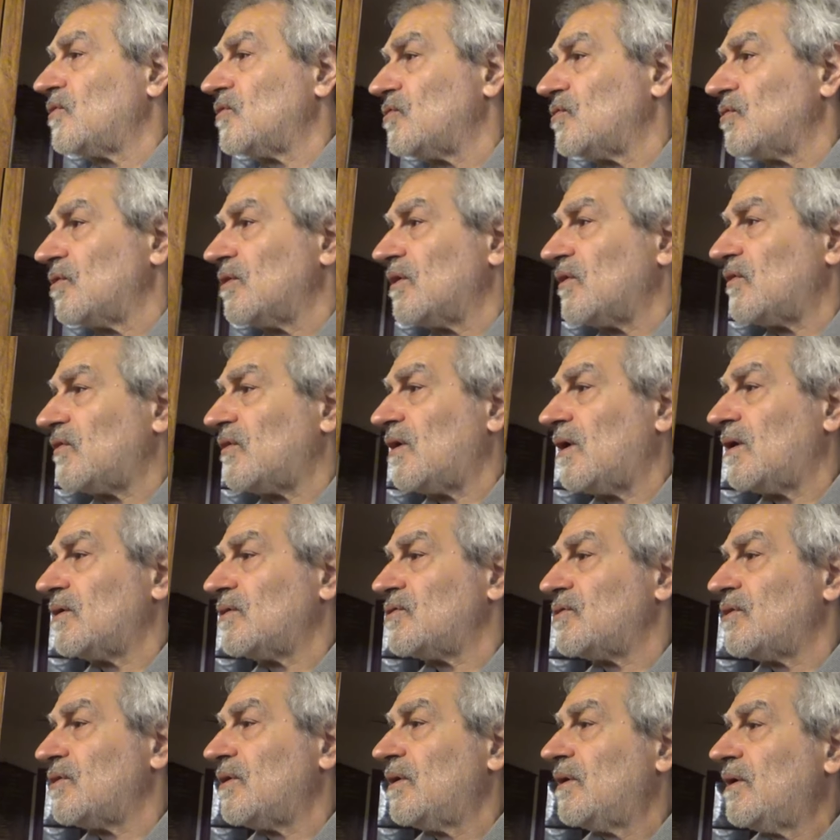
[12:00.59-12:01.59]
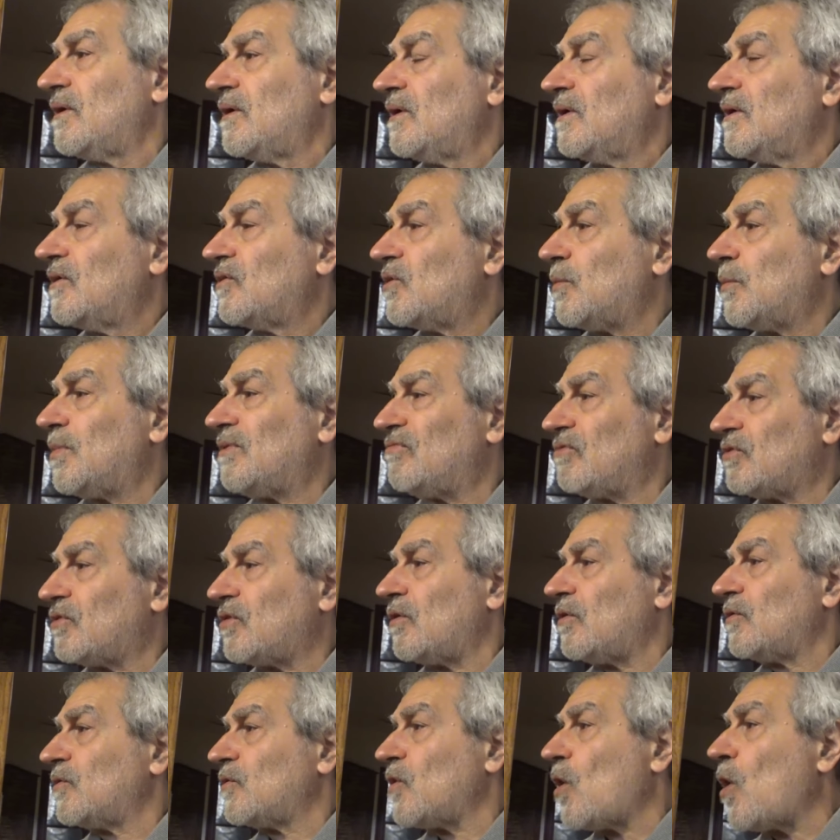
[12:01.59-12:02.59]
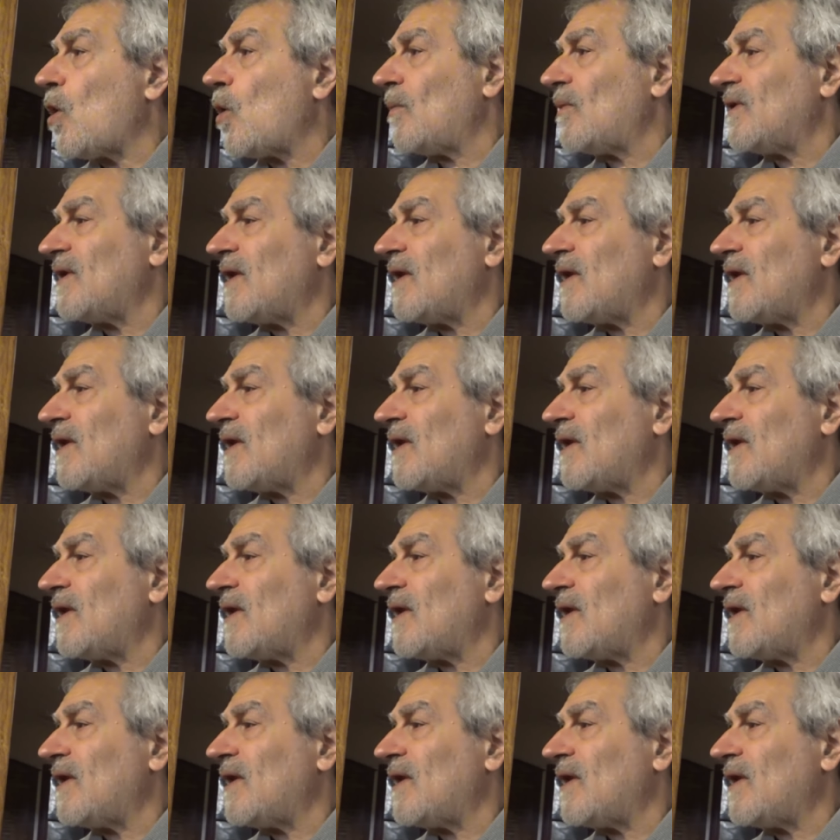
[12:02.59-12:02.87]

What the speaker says: Julian Assange to be returned home.